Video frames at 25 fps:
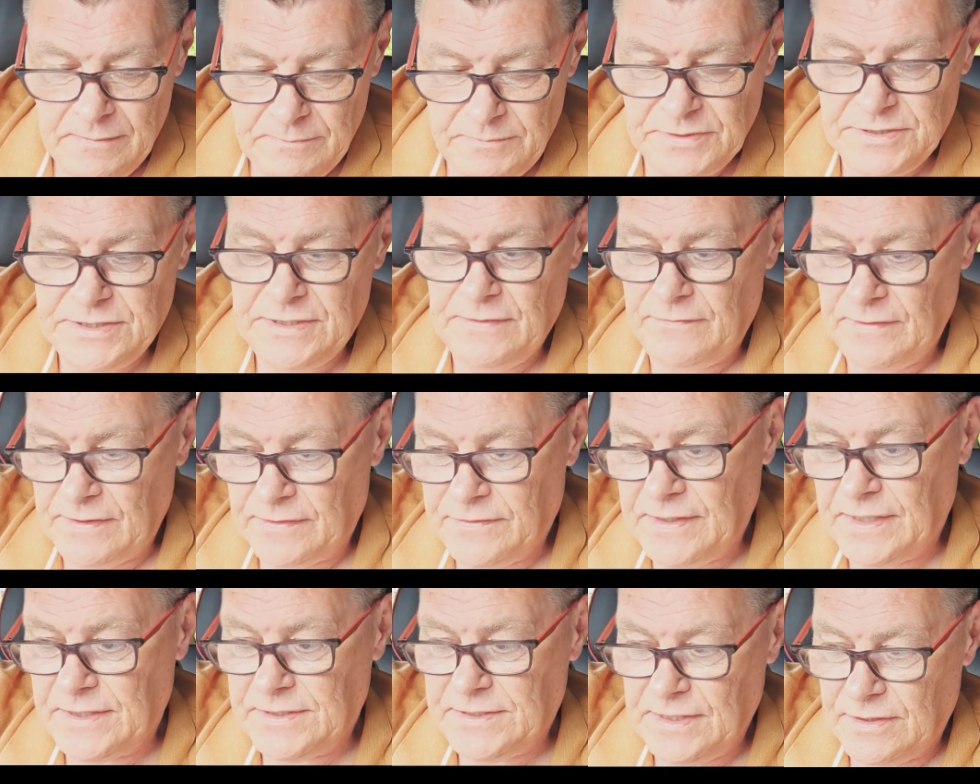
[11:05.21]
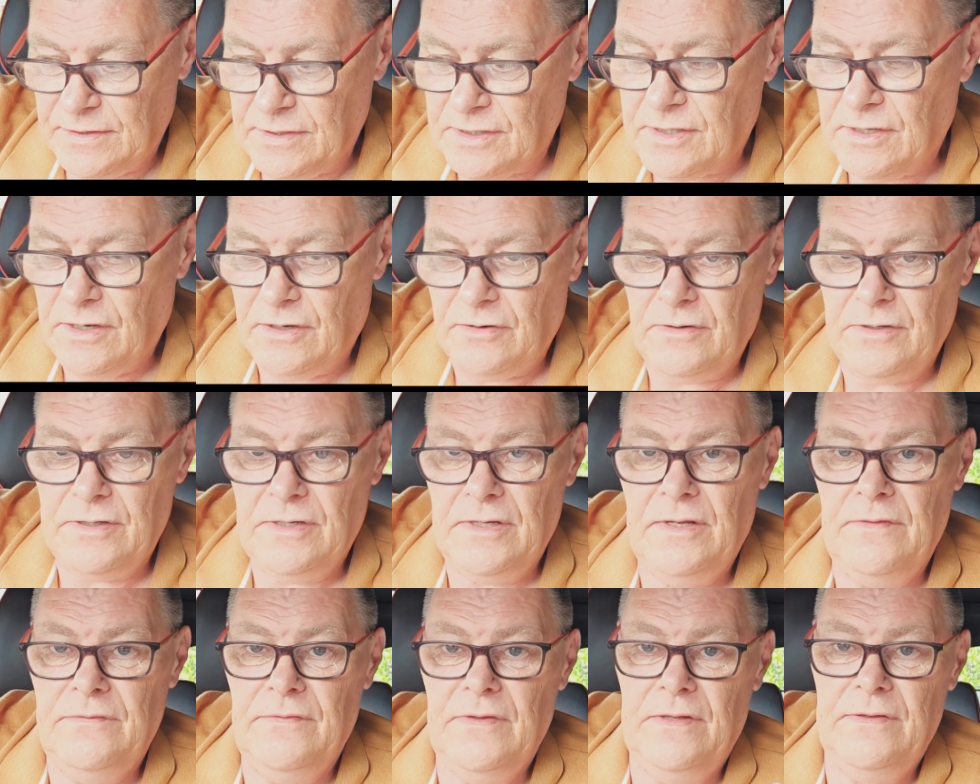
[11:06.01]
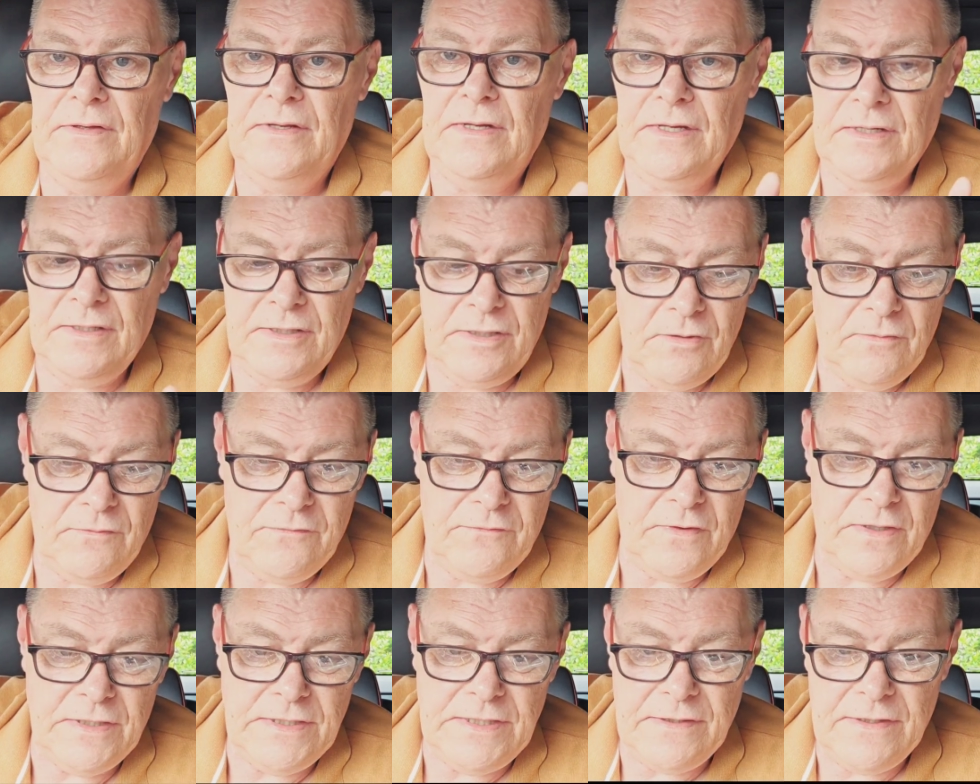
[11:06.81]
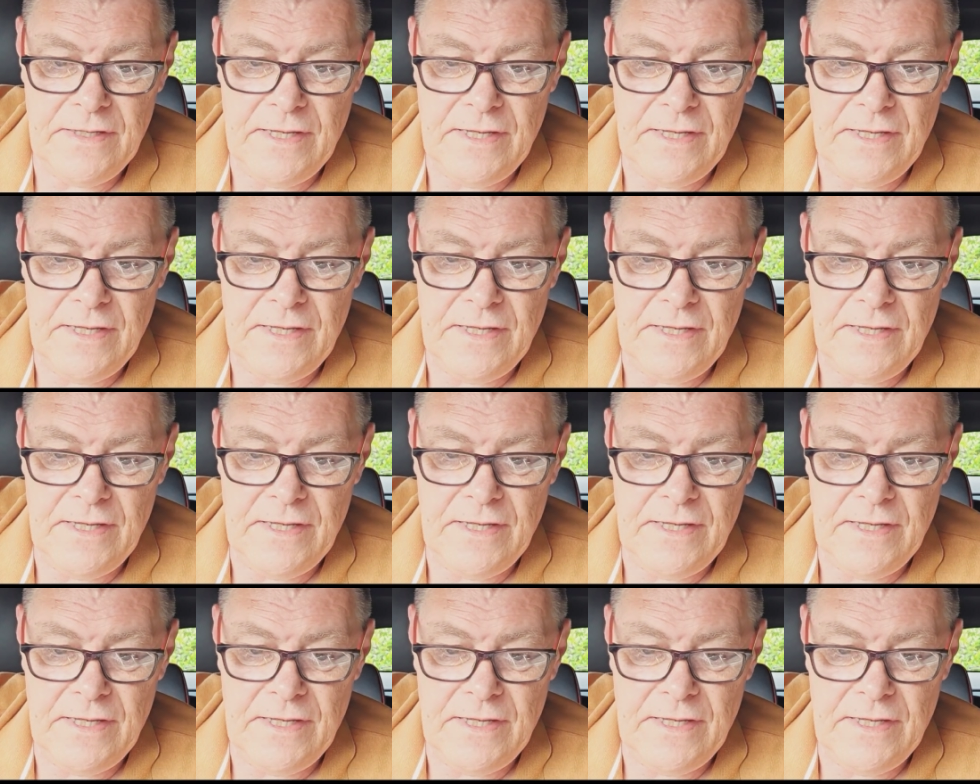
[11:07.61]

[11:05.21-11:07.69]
specific things in the car, and you'll find